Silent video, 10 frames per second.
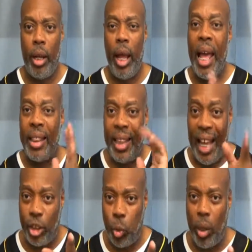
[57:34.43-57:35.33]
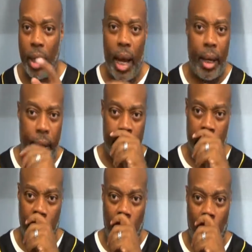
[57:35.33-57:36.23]
and that's when God gets
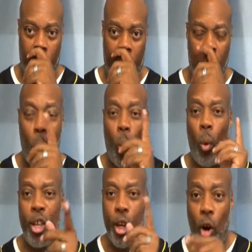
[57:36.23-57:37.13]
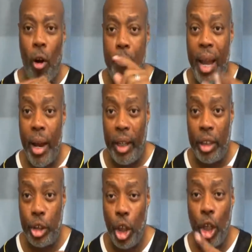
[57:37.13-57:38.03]
the glory. When your
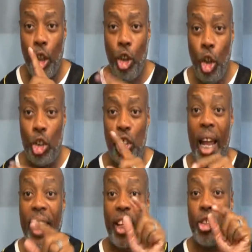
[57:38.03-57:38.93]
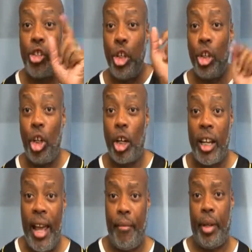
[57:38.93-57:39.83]
marriage looks like it should look
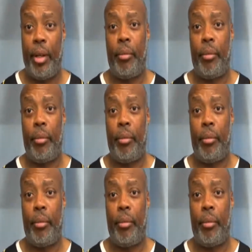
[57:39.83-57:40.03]
in heaven,